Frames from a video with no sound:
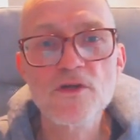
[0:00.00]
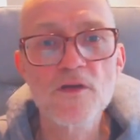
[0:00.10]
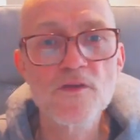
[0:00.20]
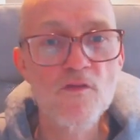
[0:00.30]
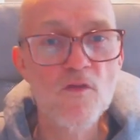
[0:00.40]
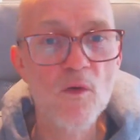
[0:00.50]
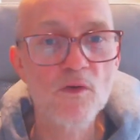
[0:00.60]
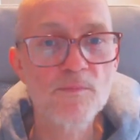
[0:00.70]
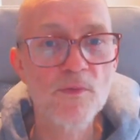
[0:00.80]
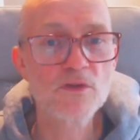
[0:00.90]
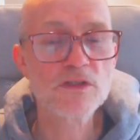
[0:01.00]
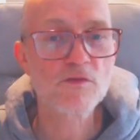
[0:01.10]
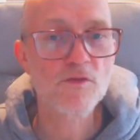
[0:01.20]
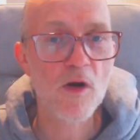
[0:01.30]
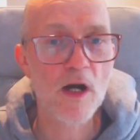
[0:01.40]
default poster
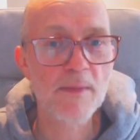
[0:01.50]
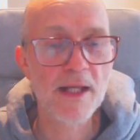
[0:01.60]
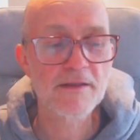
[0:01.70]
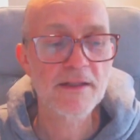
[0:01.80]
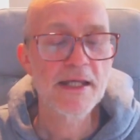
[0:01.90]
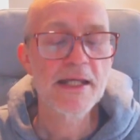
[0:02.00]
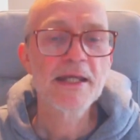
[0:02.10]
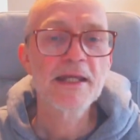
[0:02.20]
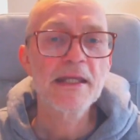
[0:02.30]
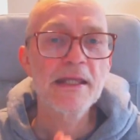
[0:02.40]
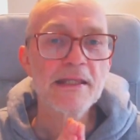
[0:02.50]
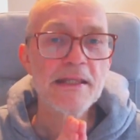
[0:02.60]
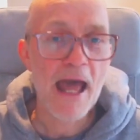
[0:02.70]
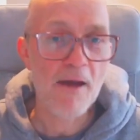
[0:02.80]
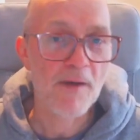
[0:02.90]
format.
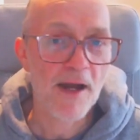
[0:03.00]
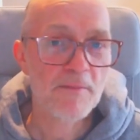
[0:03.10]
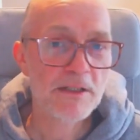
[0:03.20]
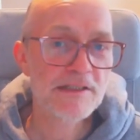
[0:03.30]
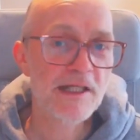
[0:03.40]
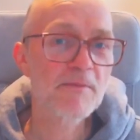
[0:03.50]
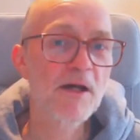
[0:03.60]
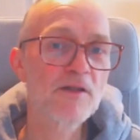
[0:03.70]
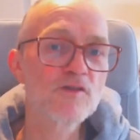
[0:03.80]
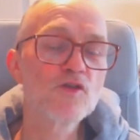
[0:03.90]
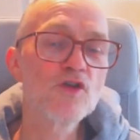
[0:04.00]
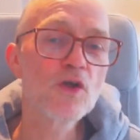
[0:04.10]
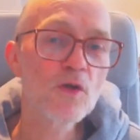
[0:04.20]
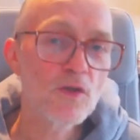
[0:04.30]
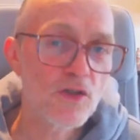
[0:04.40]
Now, I must say about it, you
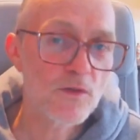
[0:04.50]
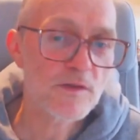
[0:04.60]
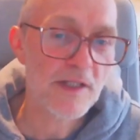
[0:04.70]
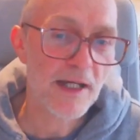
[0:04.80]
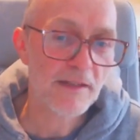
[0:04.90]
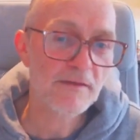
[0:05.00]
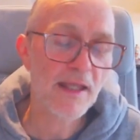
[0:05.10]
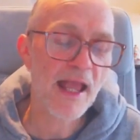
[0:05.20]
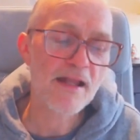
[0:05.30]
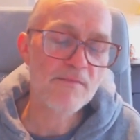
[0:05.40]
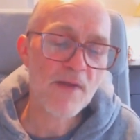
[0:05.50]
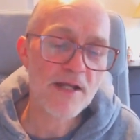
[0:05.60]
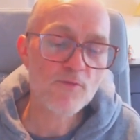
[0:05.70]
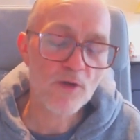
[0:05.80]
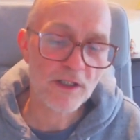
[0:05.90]
could use that, and it
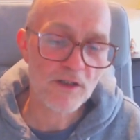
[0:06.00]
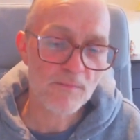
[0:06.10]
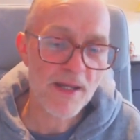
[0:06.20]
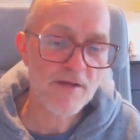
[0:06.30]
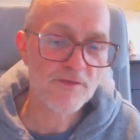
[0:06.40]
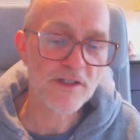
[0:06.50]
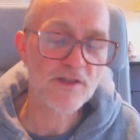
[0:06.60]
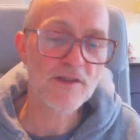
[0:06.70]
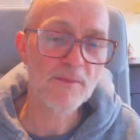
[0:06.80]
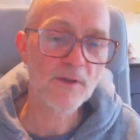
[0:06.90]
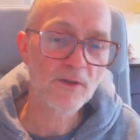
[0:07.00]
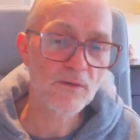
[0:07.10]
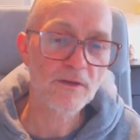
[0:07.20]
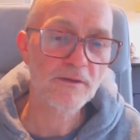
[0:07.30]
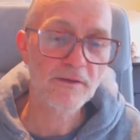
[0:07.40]
might work in your benefit. That you say, well,
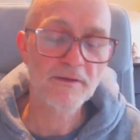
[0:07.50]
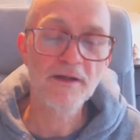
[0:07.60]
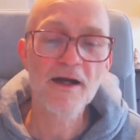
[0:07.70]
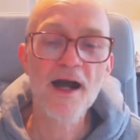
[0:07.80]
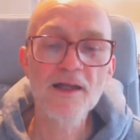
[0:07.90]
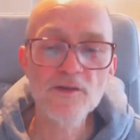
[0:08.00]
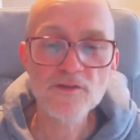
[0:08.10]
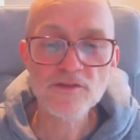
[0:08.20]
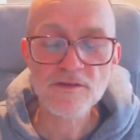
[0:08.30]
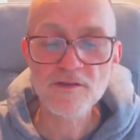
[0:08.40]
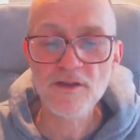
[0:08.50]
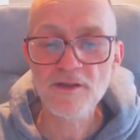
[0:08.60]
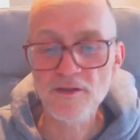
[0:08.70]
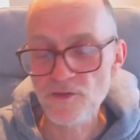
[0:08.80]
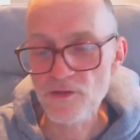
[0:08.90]
look, I used the
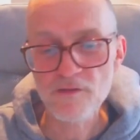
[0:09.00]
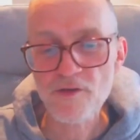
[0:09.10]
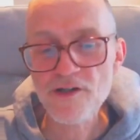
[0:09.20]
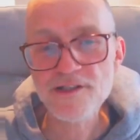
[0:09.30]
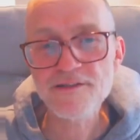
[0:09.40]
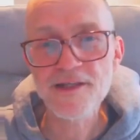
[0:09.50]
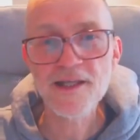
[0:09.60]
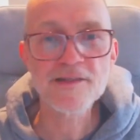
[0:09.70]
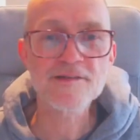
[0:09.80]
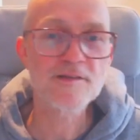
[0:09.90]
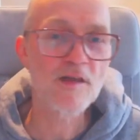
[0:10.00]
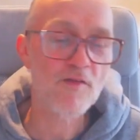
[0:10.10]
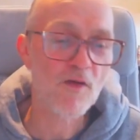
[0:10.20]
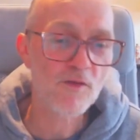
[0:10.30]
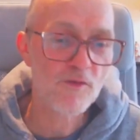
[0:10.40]
university's
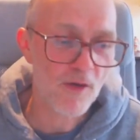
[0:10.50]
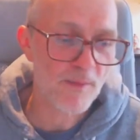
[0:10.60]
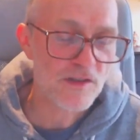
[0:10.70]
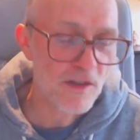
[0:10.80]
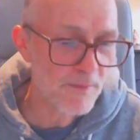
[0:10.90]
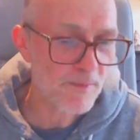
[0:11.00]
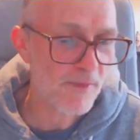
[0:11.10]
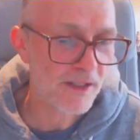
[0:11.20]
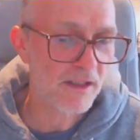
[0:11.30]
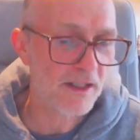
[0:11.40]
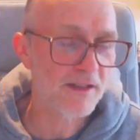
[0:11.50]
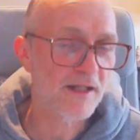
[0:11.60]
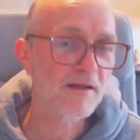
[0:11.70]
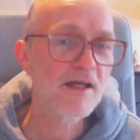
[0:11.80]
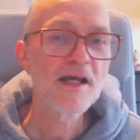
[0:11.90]
default format. Some people might like
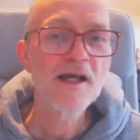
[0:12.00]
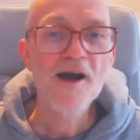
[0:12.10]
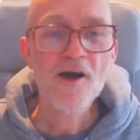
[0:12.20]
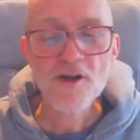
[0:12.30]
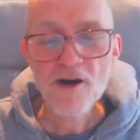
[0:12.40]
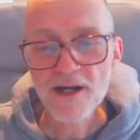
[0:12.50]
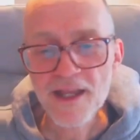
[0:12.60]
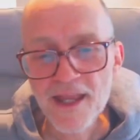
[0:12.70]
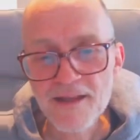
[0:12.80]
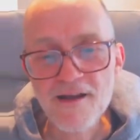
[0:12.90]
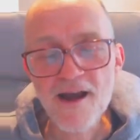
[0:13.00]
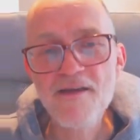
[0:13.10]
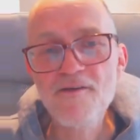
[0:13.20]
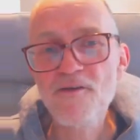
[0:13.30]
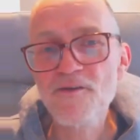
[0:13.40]
that. On the other hand,
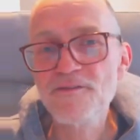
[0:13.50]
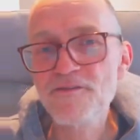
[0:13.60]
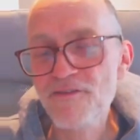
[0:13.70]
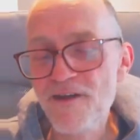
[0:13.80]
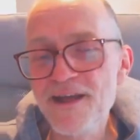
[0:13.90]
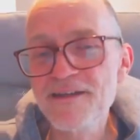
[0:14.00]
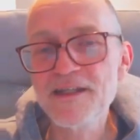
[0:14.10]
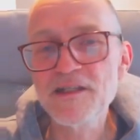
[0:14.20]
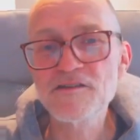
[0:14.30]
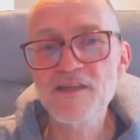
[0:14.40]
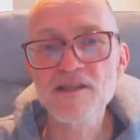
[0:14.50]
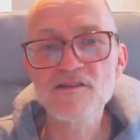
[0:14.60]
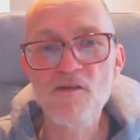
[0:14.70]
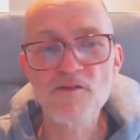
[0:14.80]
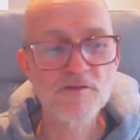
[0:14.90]
I find these things
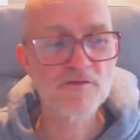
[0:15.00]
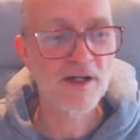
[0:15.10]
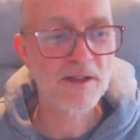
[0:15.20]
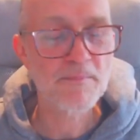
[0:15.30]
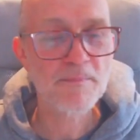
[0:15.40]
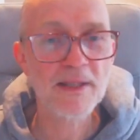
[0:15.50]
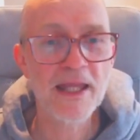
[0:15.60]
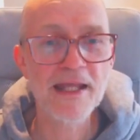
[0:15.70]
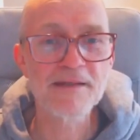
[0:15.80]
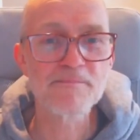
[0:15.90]
often very plain and